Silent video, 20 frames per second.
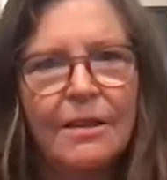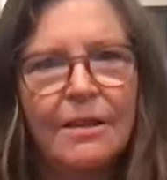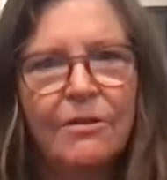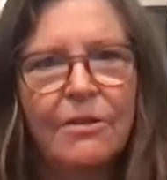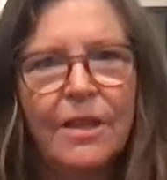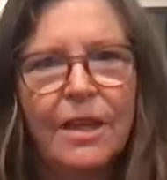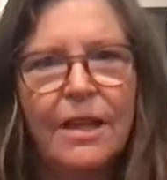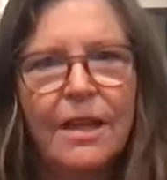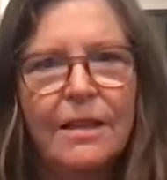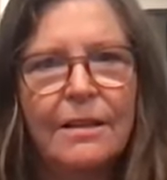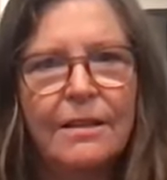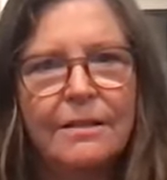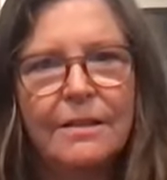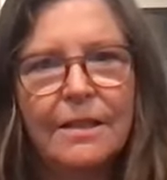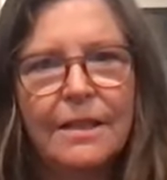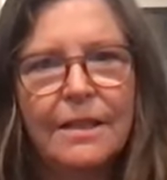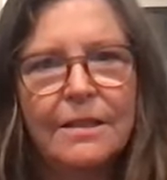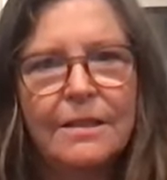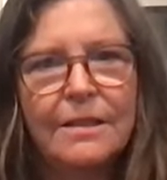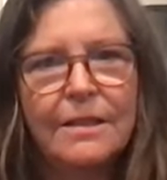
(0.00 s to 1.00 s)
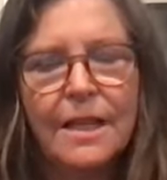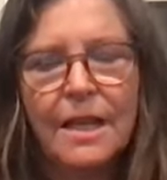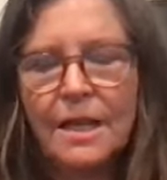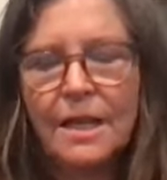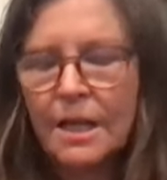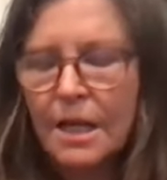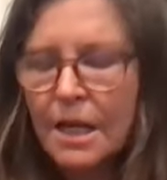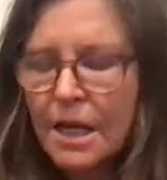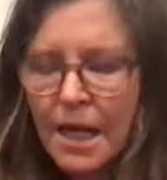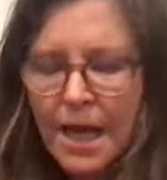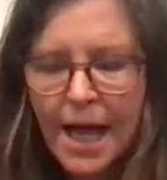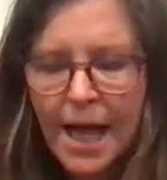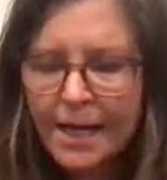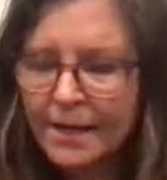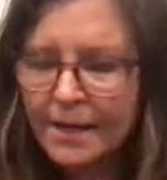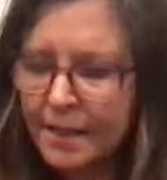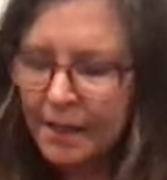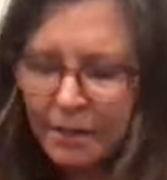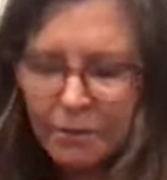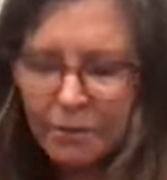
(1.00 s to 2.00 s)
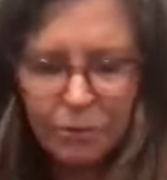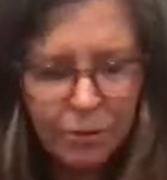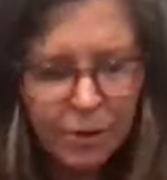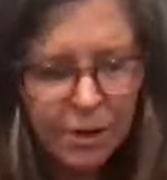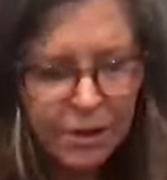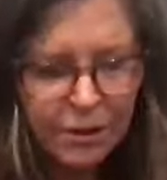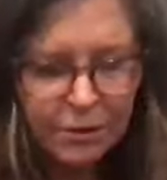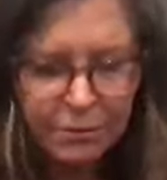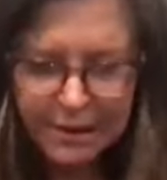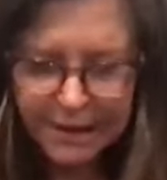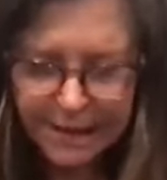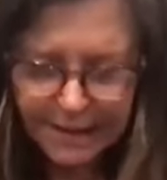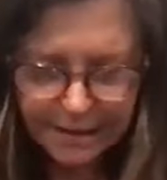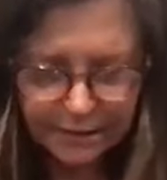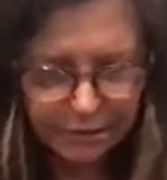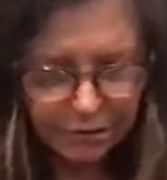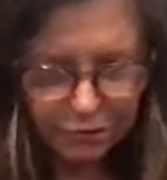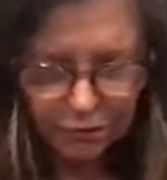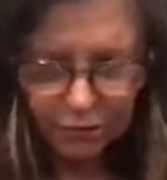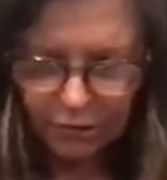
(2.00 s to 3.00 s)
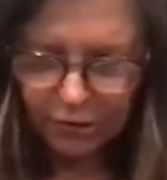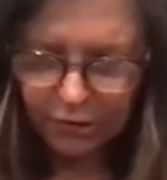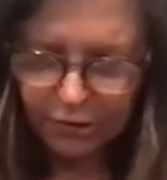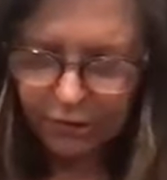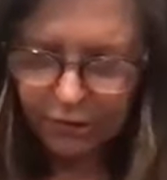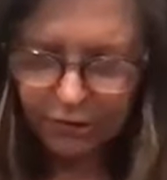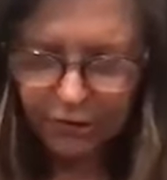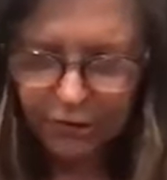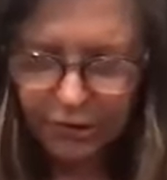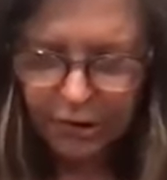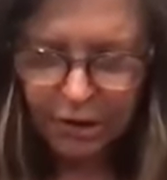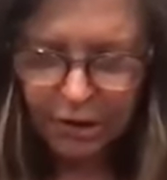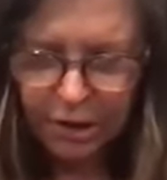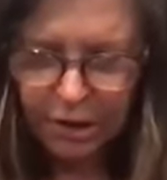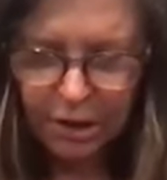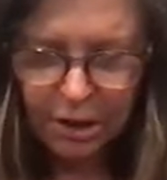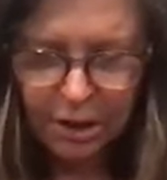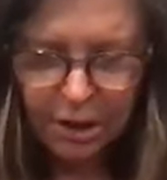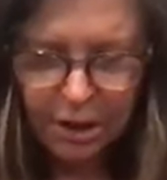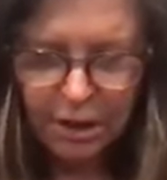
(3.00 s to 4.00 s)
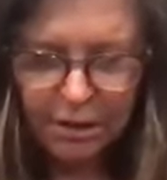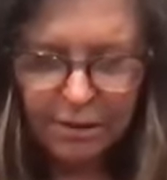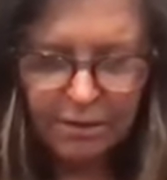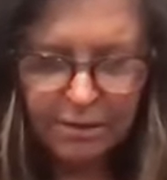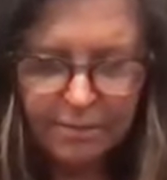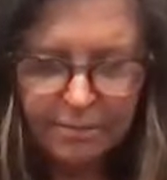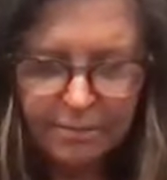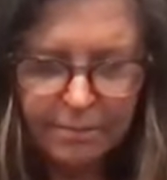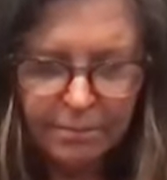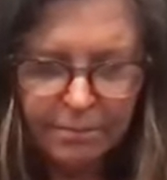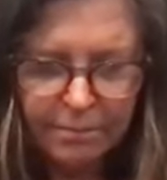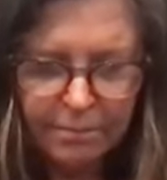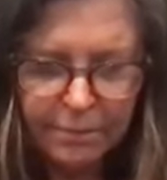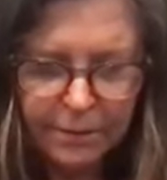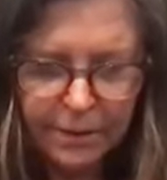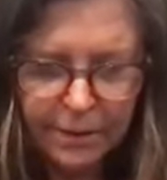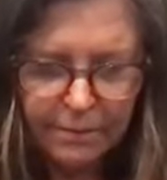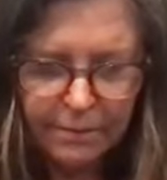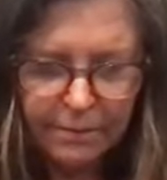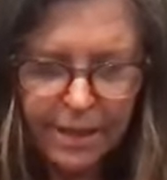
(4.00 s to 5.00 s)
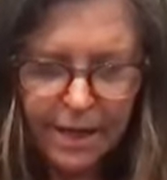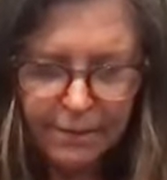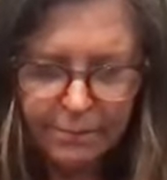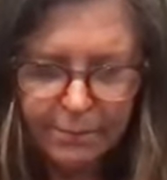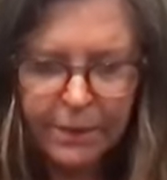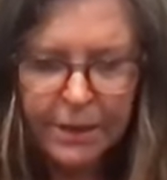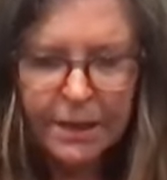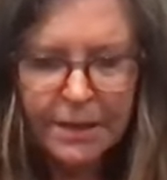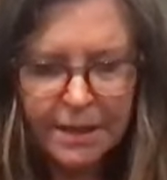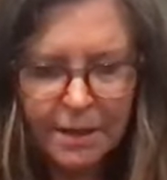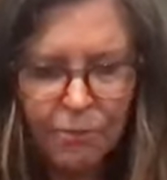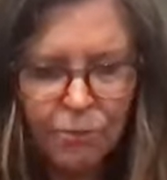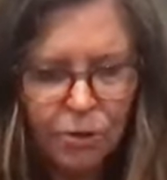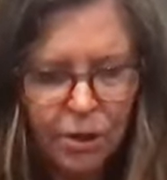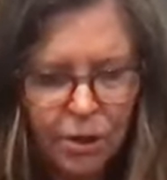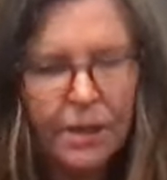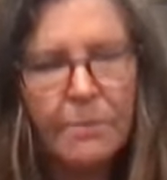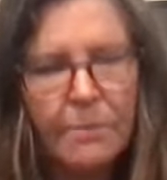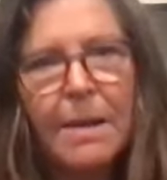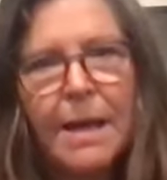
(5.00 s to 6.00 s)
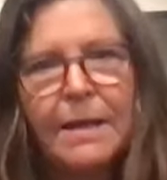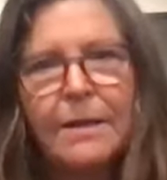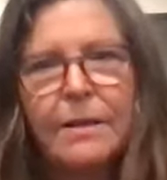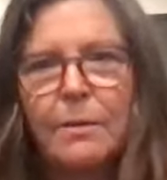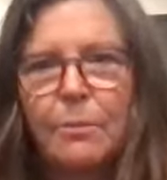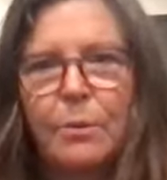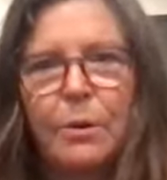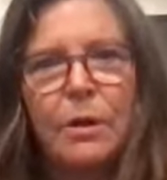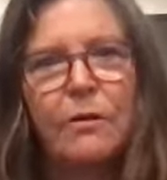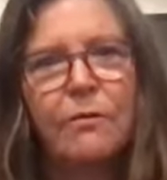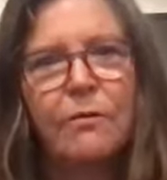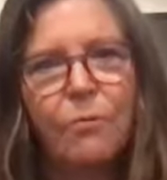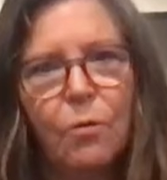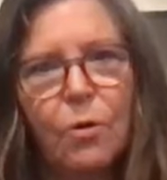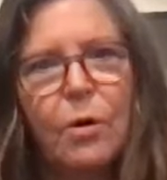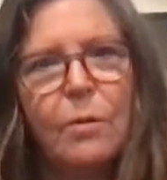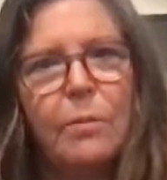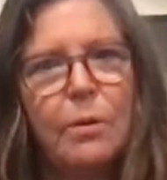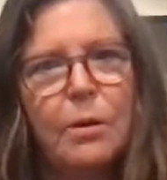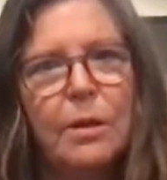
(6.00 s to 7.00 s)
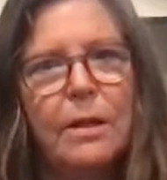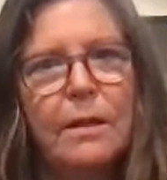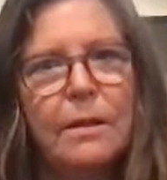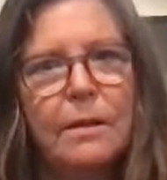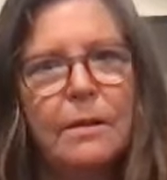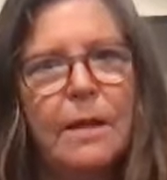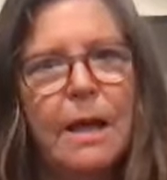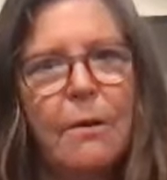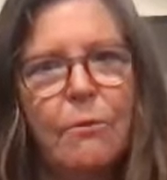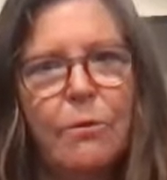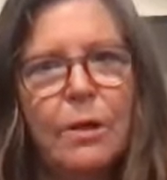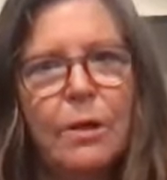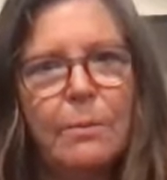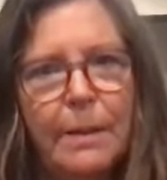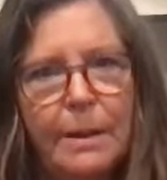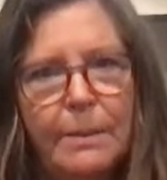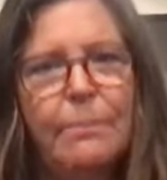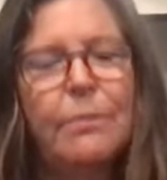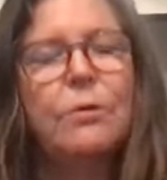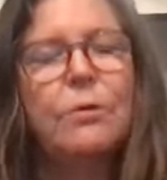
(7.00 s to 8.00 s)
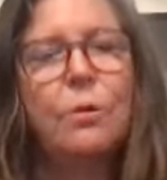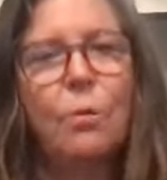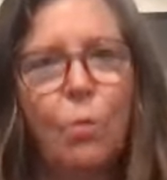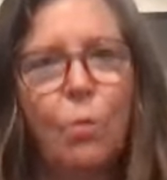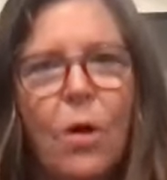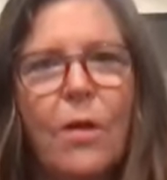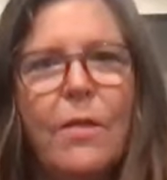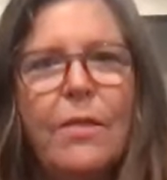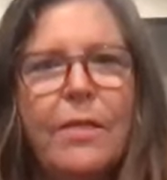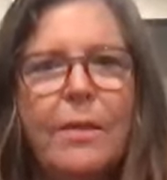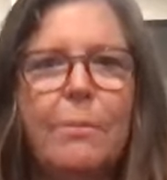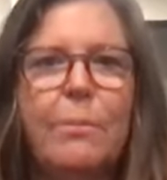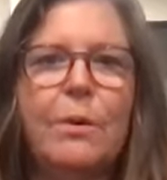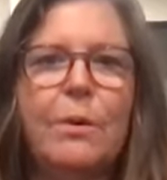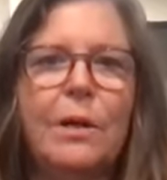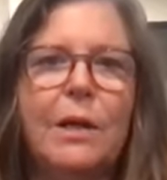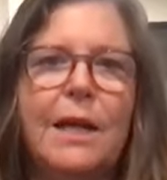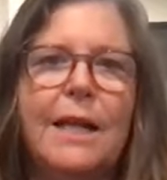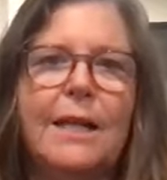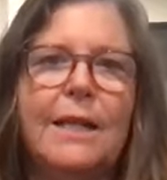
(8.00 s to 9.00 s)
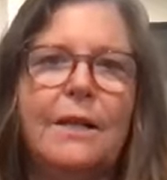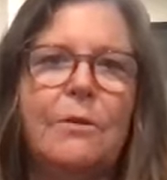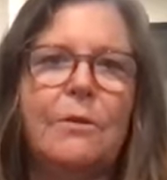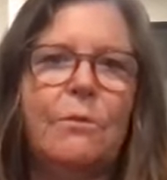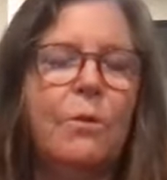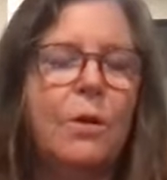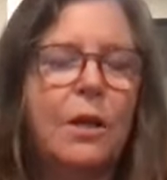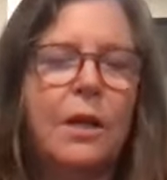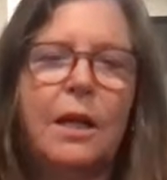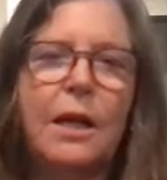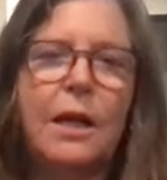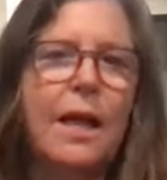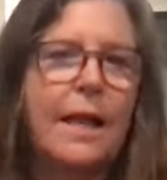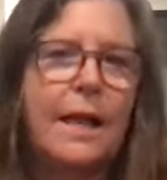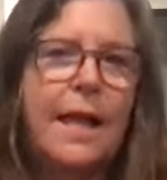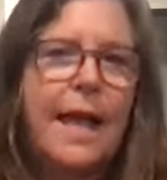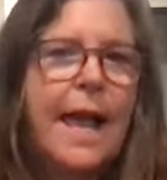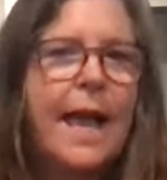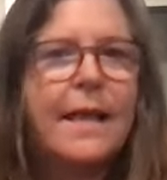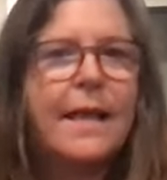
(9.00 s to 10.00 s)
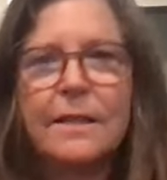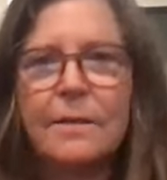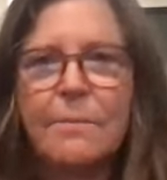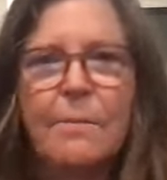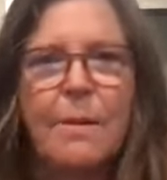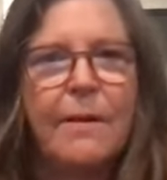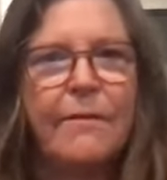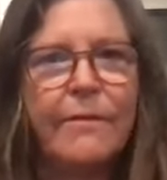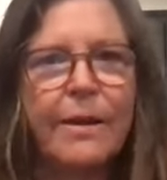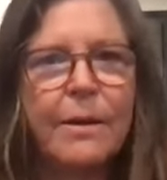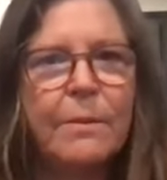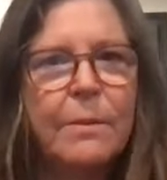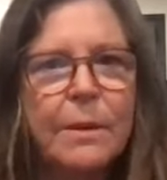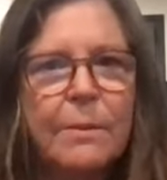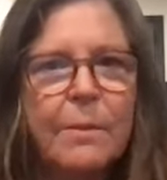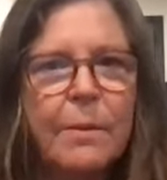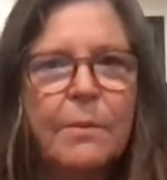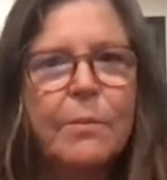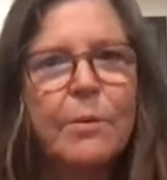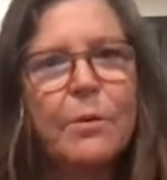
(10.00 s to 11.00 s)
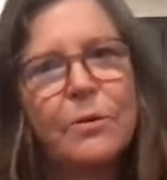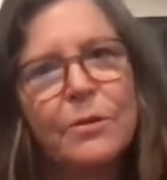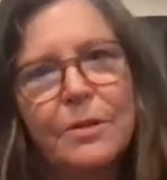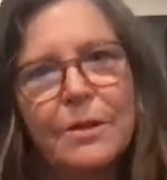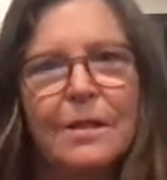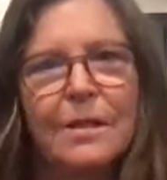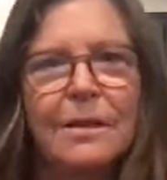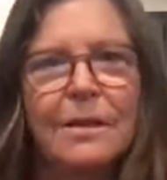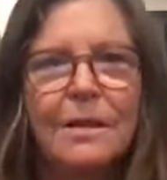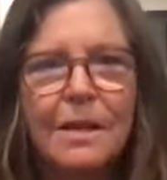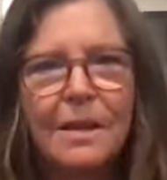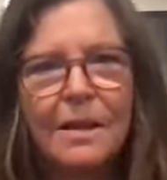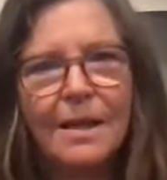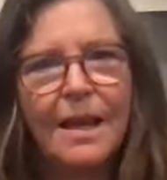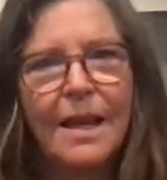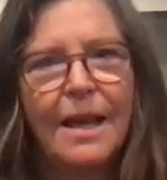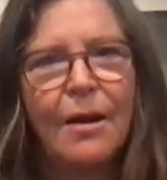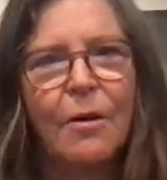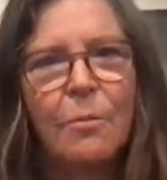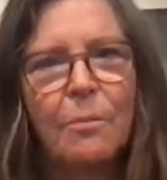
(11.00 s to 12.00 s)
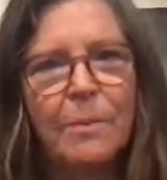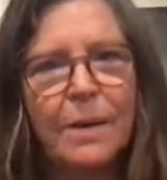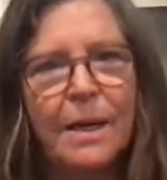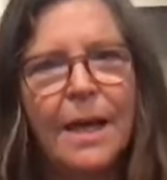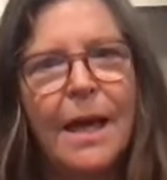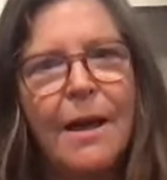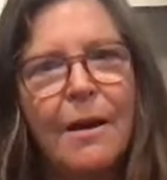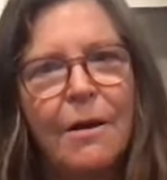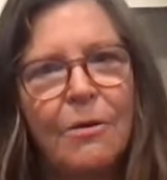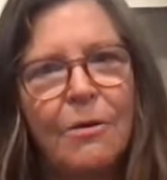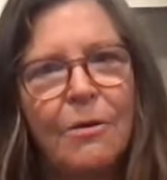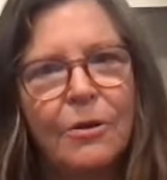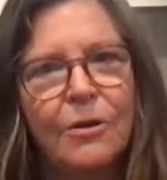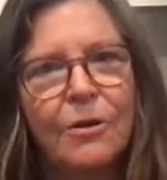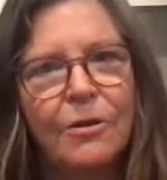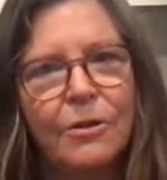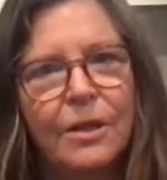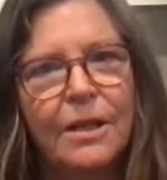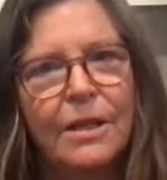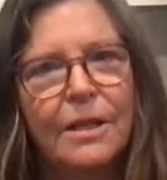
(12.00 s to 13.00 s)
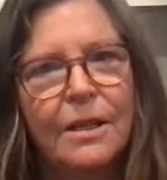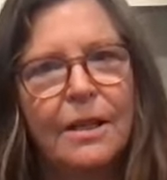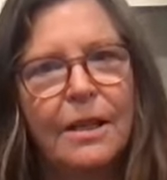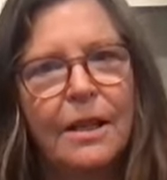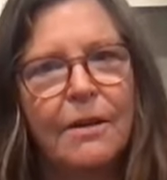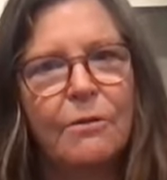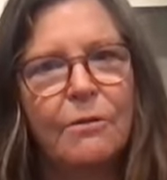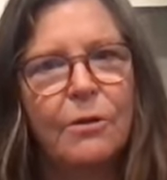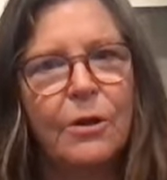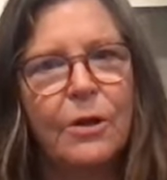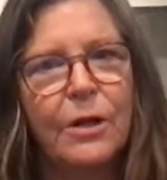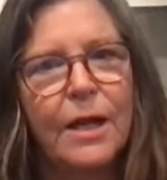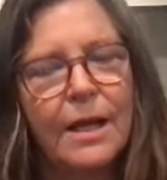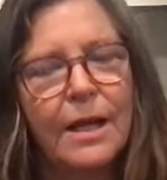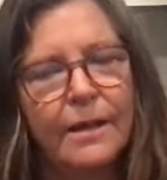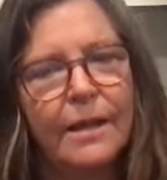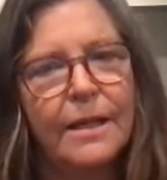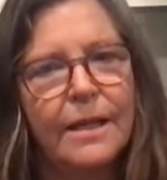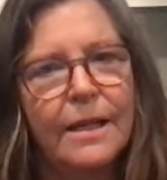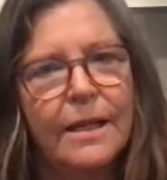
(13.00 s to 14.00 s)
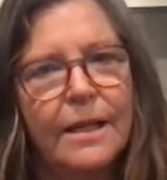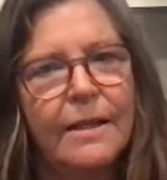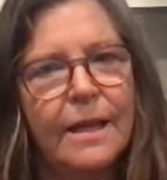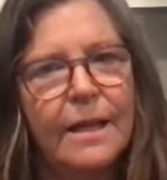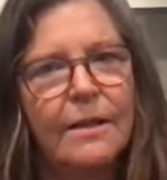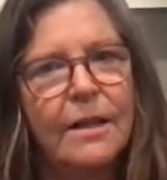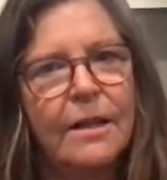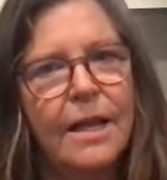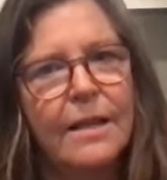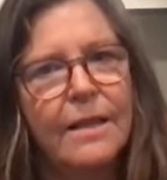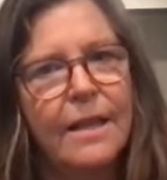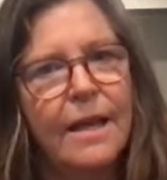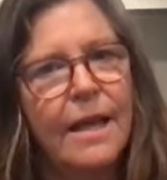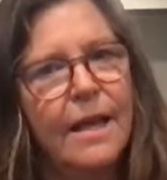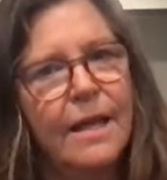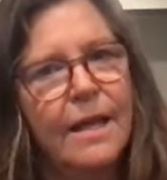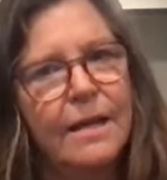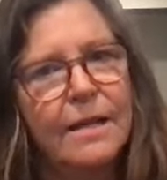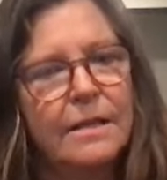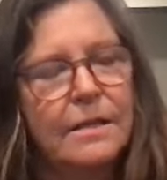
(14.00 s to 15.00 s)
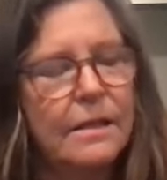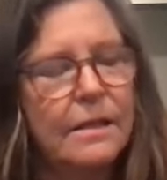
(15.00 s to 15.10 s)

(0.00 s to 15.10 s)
on that, is that I didn't want to do a Kickstarter, but because I wanted to make the book affordable, and I wanted people to want the book. I didn't want to ask my family members to help me out, or anything like that.